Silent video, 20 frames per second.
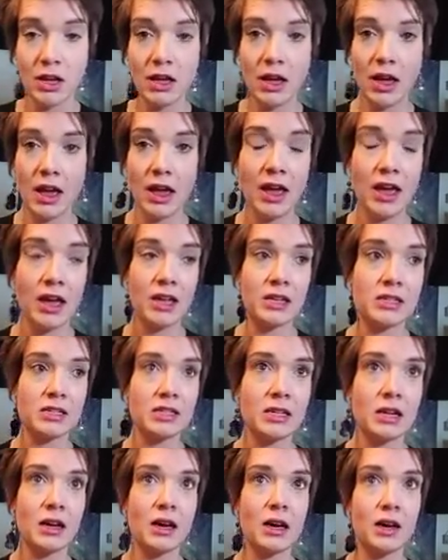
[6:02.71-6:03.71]
And
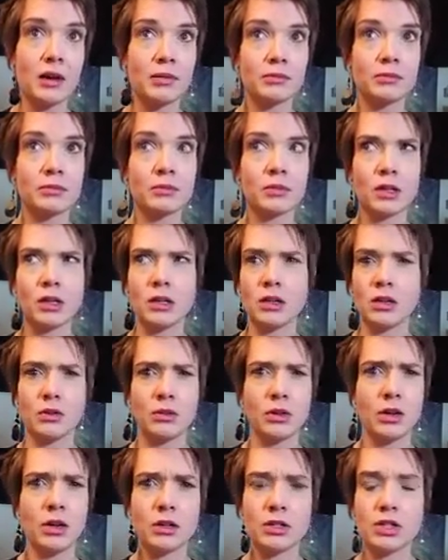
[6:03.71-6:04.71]
you know,
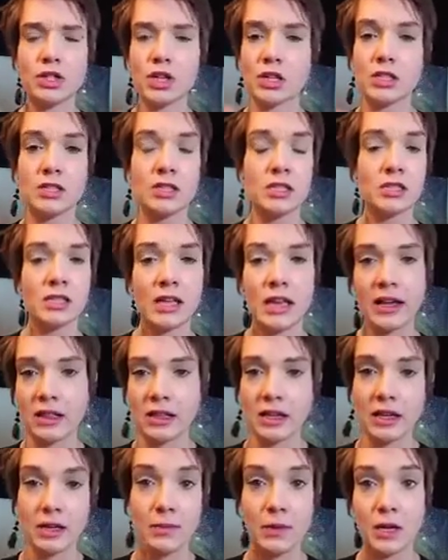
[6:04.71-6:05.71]
you're just as
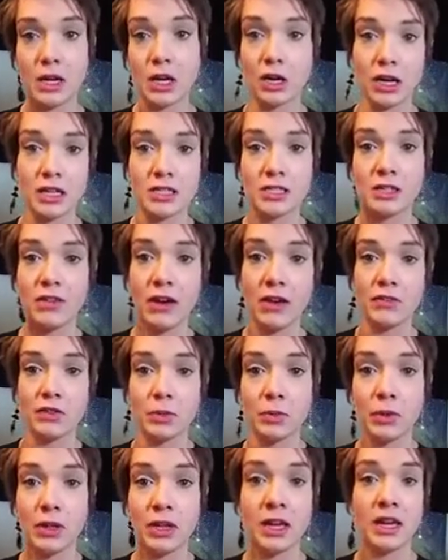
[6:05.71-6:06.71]
likely to be aggressive after
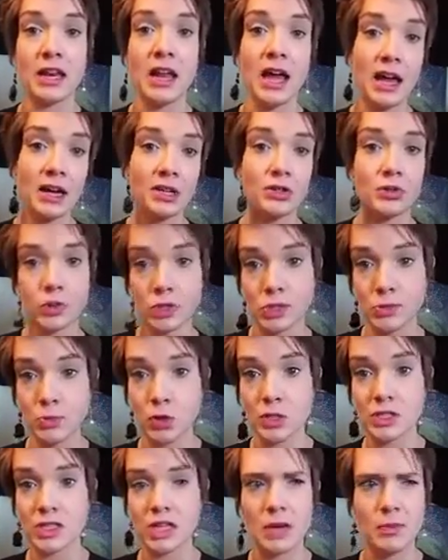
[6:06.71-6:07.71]
playing an actual
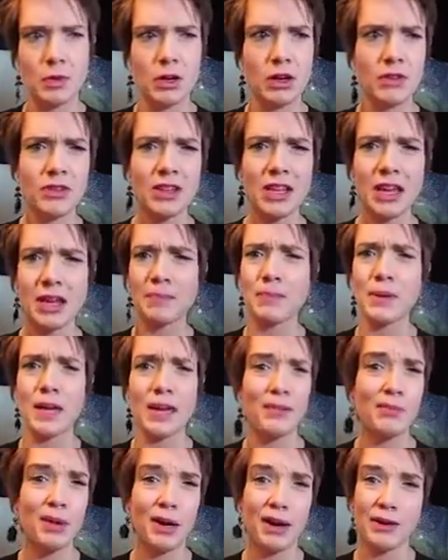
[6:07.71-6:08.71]
sports game, or even like
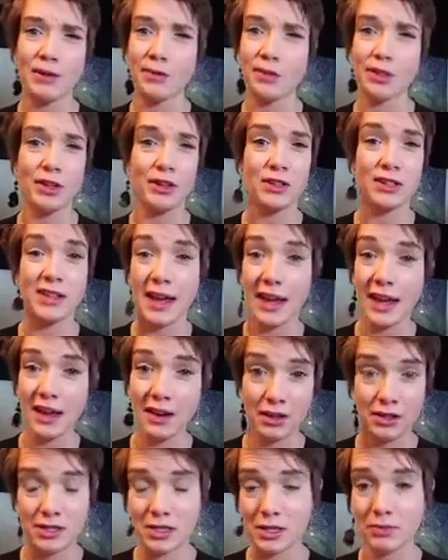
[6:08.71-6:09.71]
ping pong with your dad
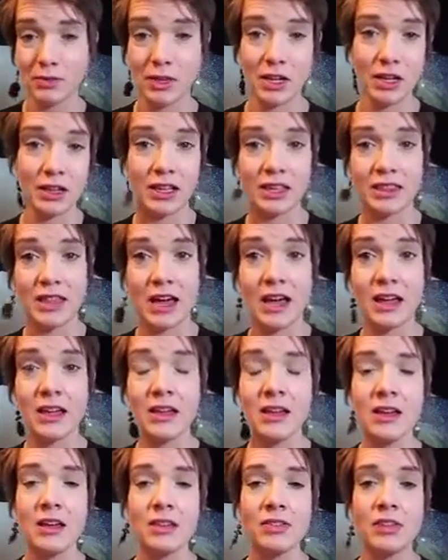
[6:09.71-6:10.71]
or something like that,
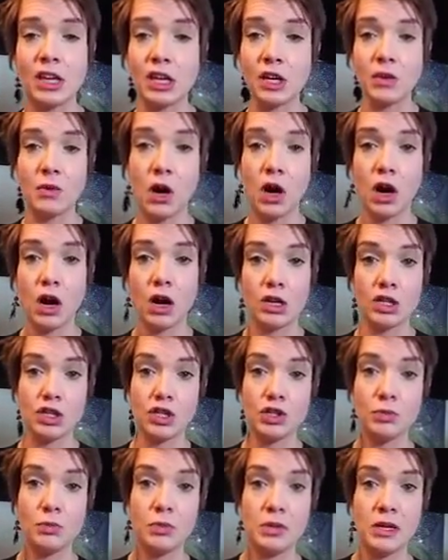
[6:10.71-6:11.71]
than you are
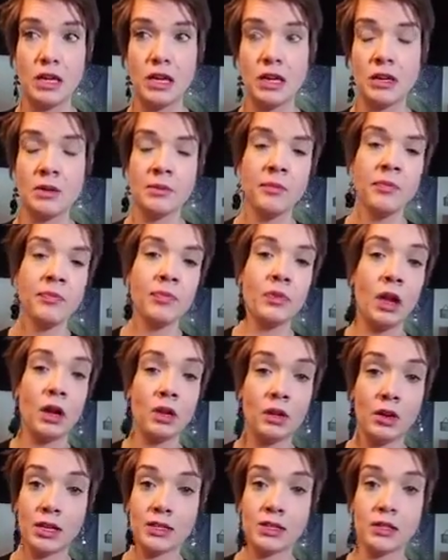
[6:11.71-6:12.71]
to be
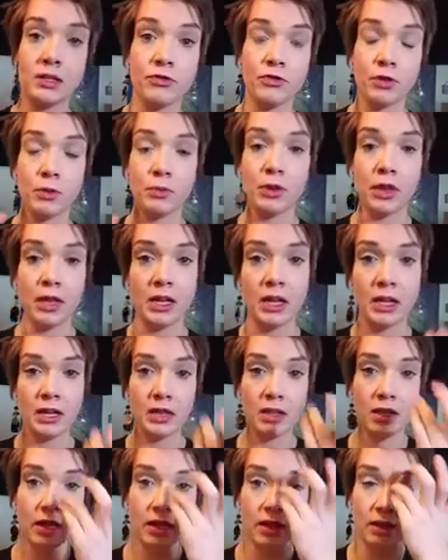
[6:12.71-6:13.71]
aggressive from playing
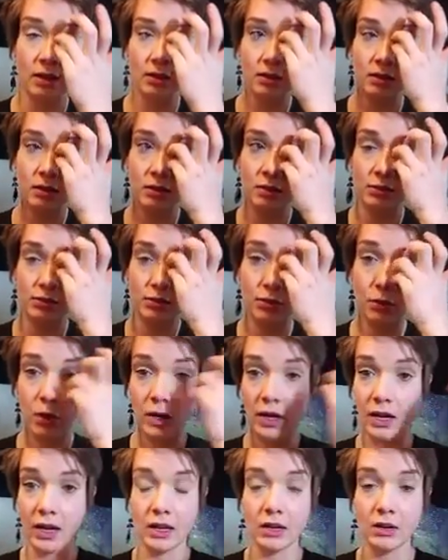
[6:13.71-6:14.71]
like
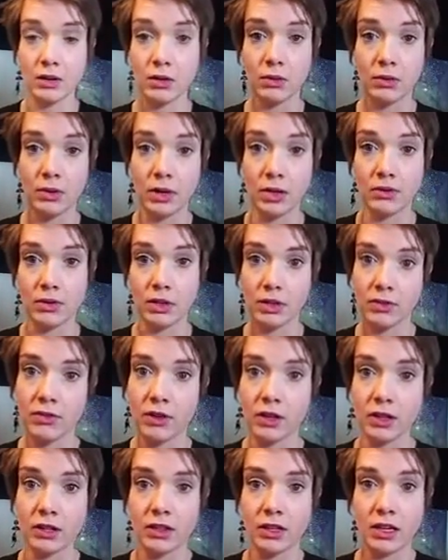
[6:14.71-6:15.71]
Fortnite or whatever the
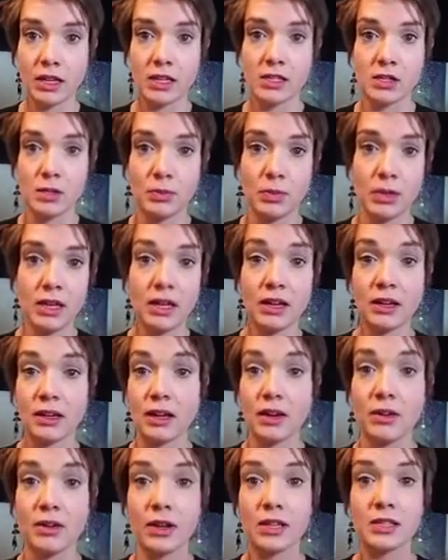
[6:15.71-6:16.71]
fuck the kids are playing
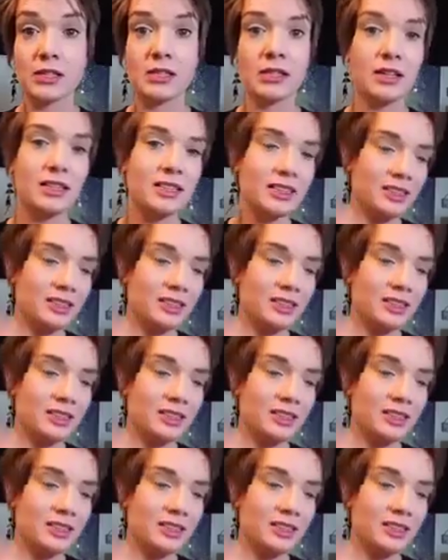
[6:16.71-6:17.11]
nowadays.